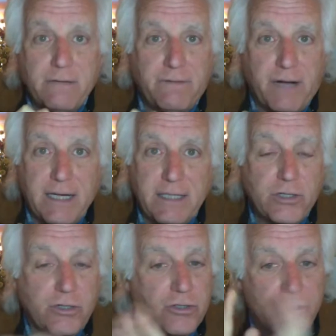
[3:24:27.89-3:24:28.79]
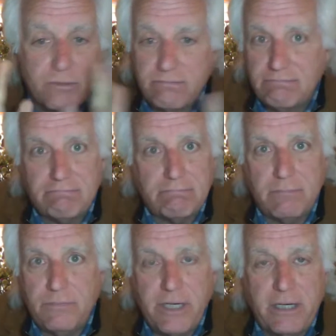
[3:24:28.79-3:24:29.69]
Advisors,
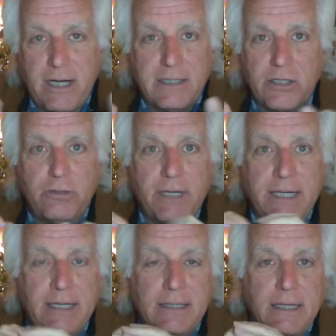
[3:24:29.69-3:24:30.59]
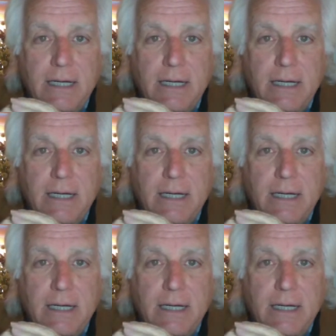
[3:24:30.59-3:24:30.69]
they're not doing it.